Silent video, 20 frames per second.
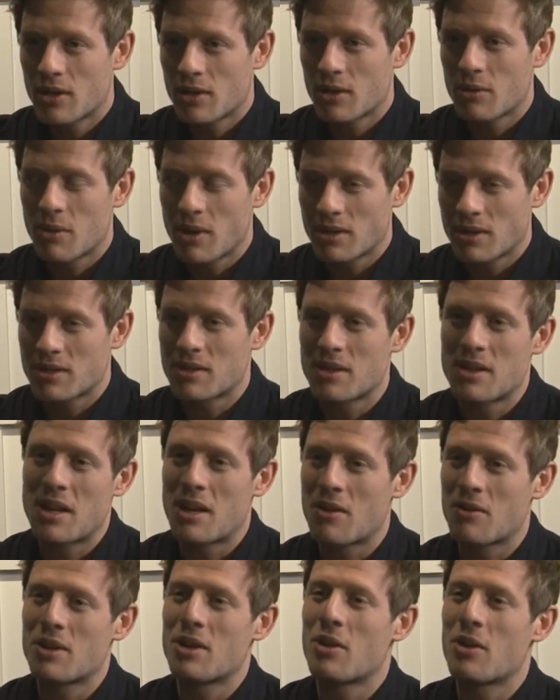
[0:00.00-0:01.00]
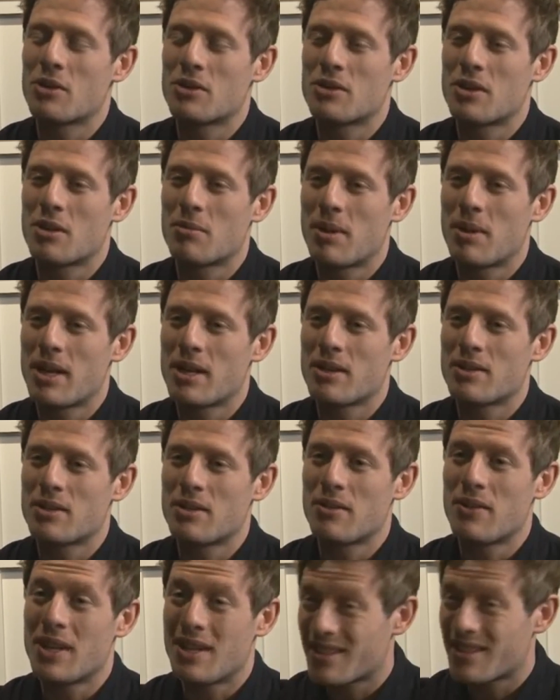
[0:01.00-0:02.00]
the world is an inherently hostile place,
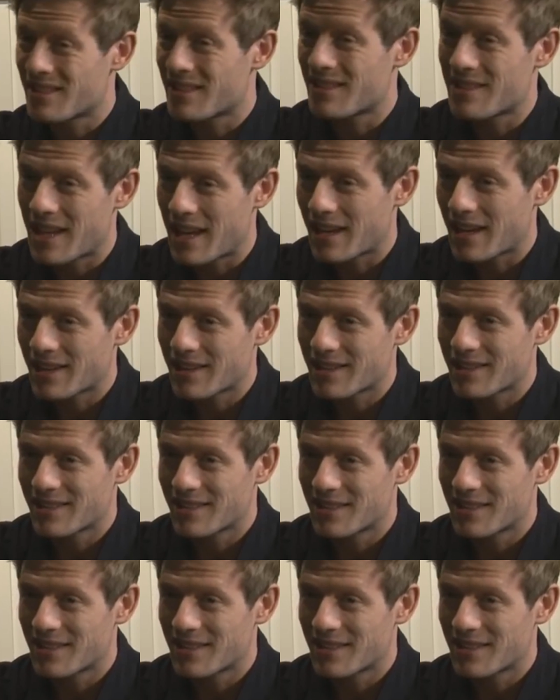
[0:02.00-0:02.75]
and if he doesn't attack,